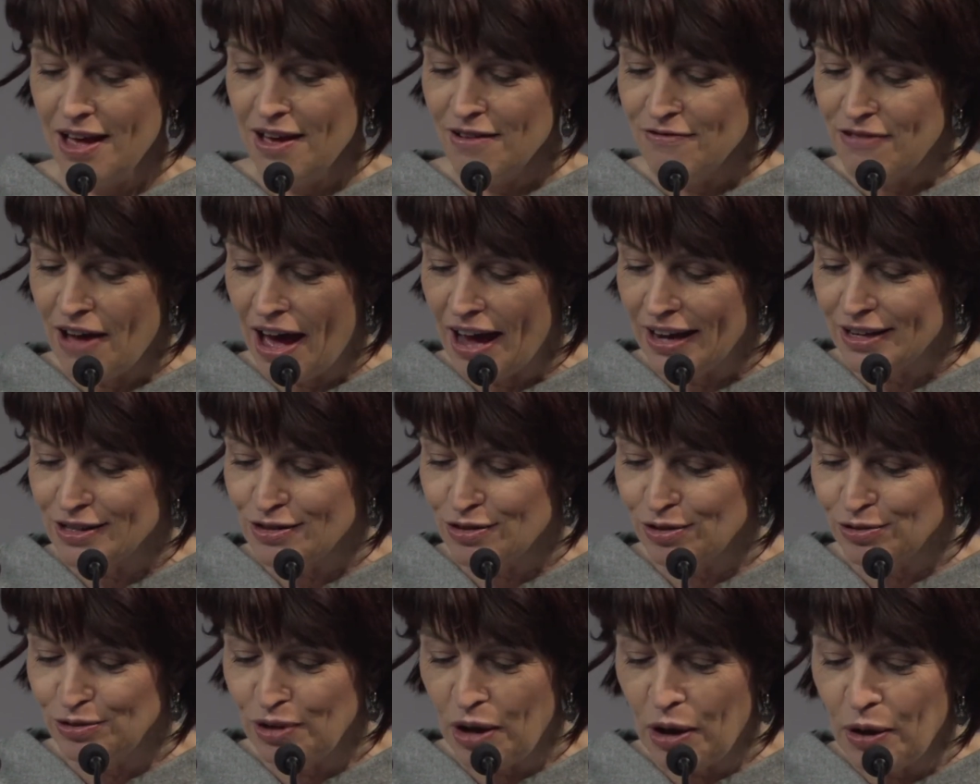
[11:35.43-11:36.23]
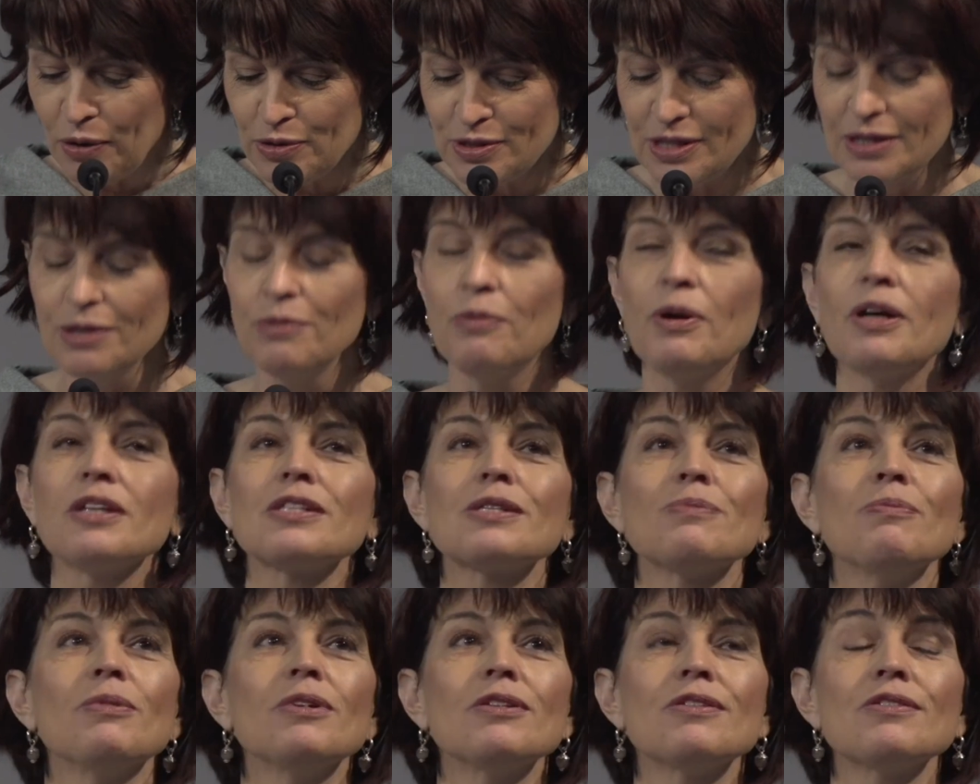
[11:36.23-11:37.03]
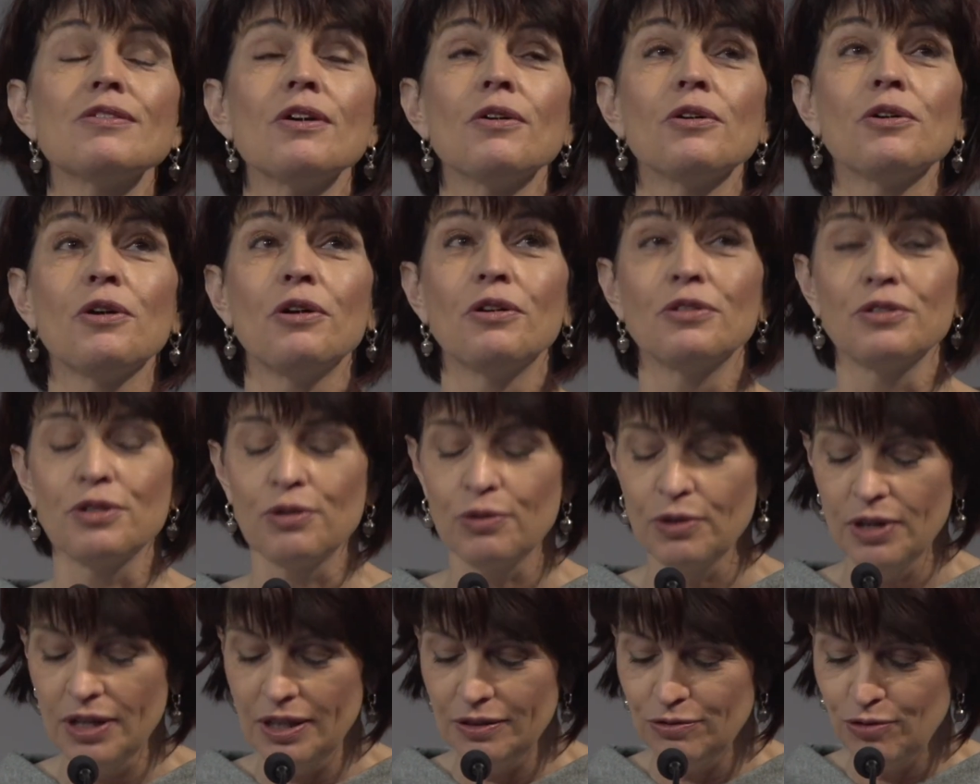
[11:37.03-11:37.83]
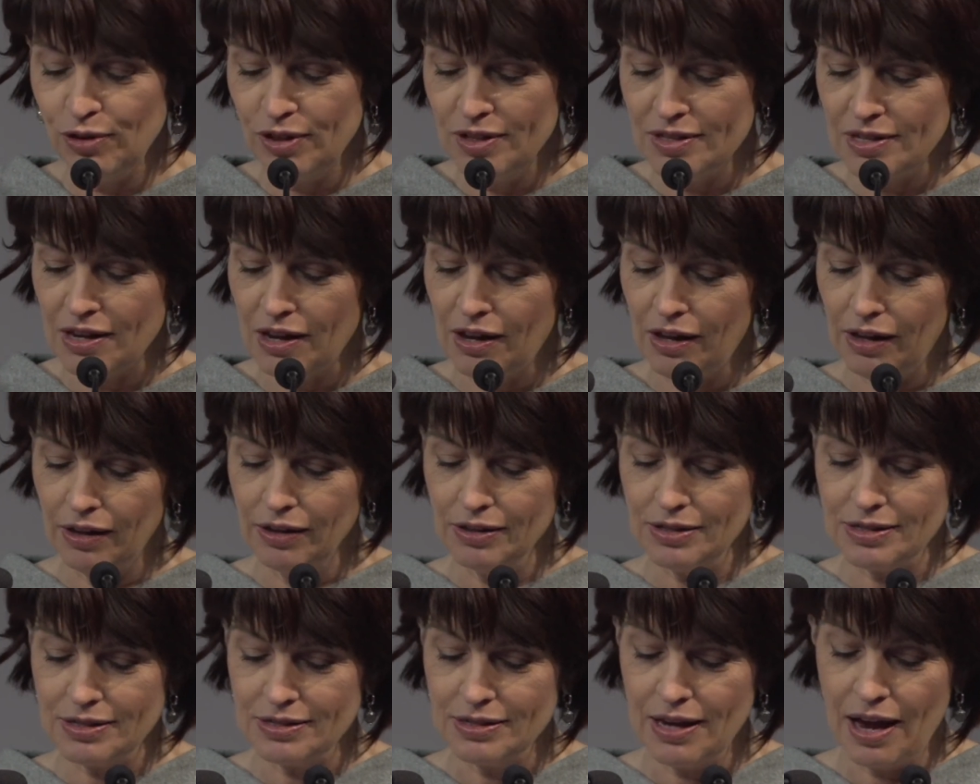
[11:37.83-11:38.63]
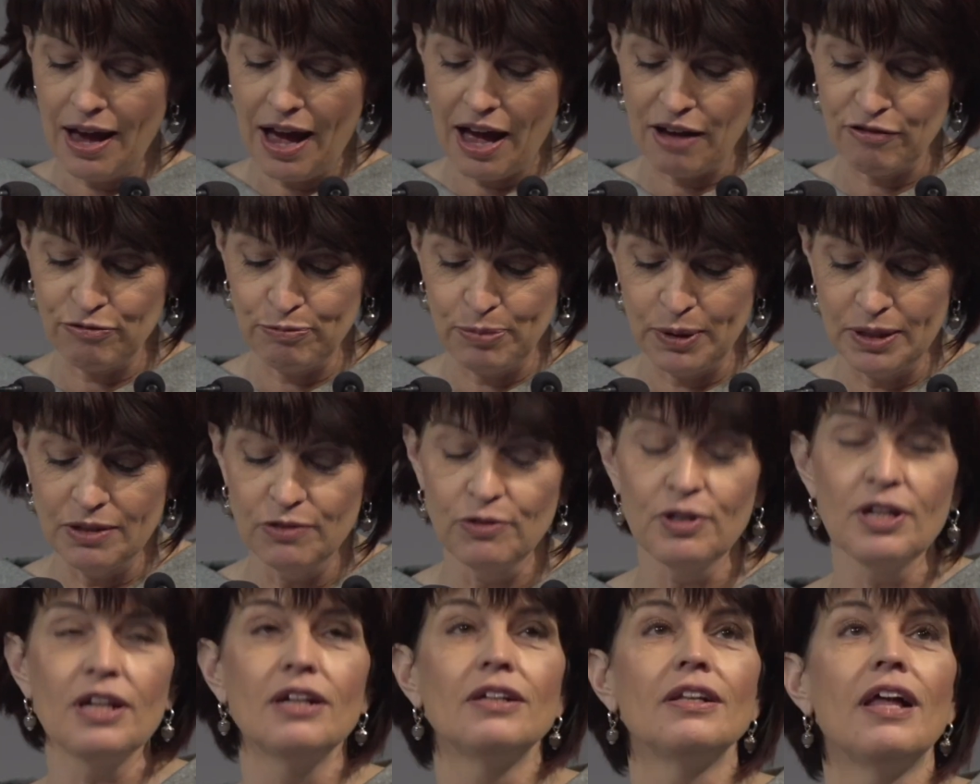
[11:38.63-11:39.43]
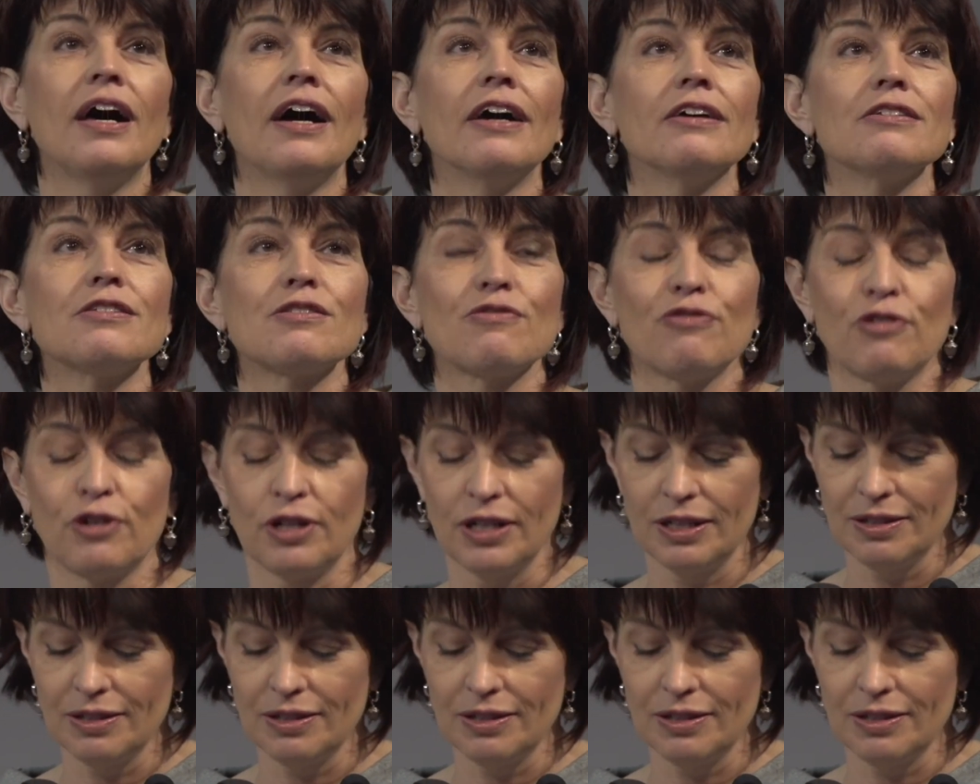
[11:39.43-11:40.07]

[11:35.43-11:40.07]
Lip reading: Thanks to those investments, concrete results have been realized. For